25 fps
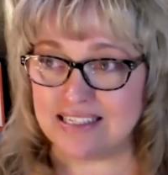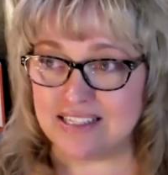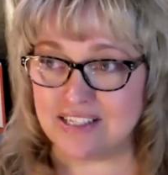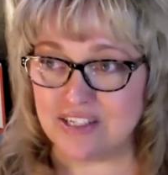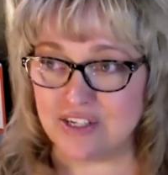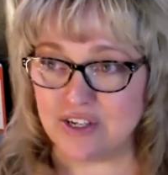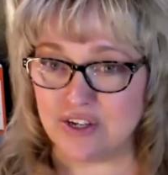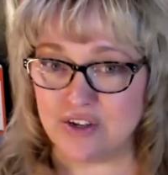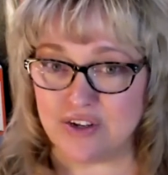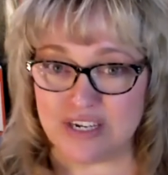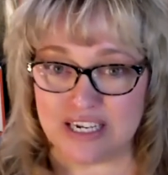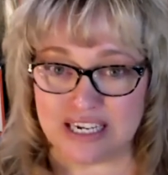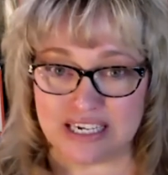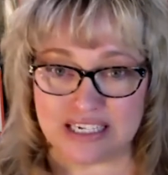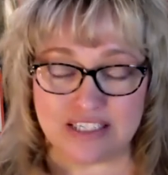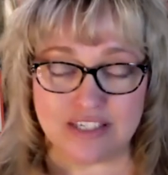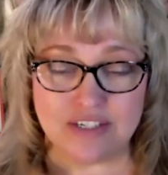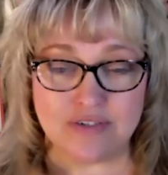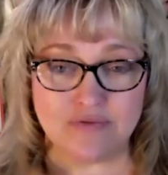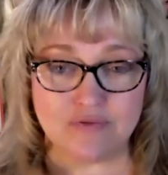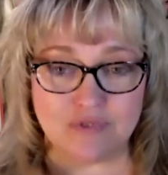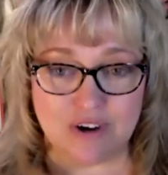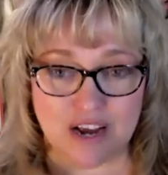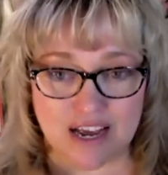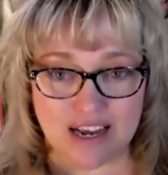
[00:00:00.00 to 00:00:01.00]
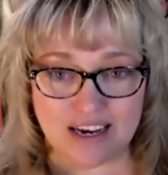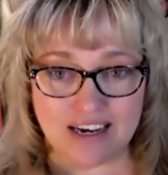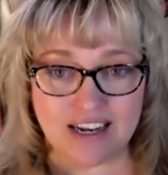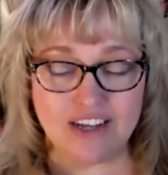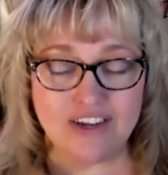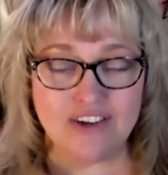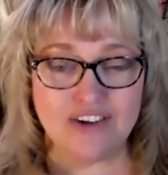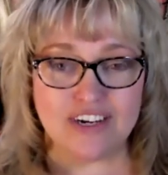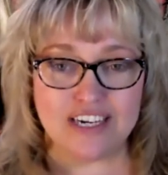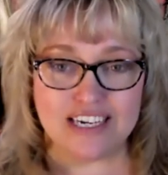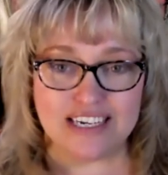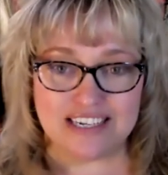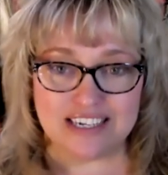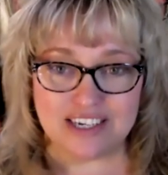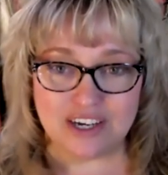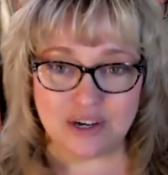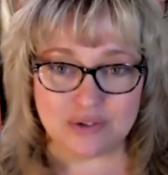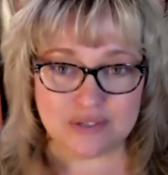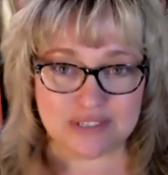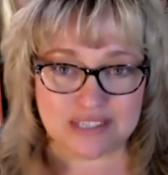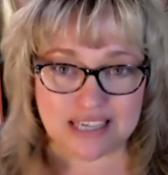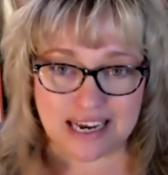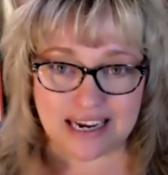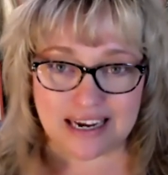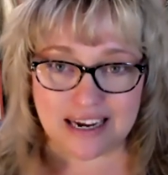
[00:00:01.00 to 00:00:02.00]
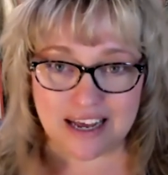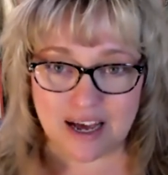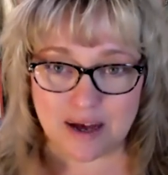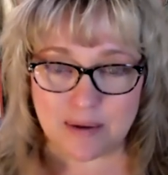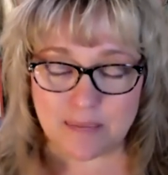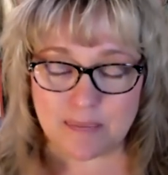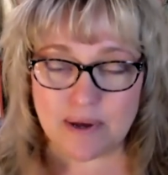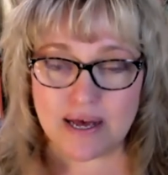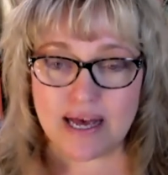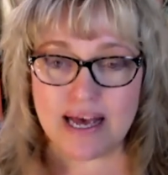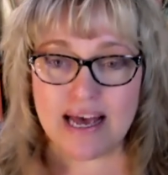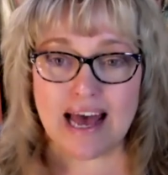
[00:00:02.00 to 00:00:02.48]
So you need to run and you need to go sign up.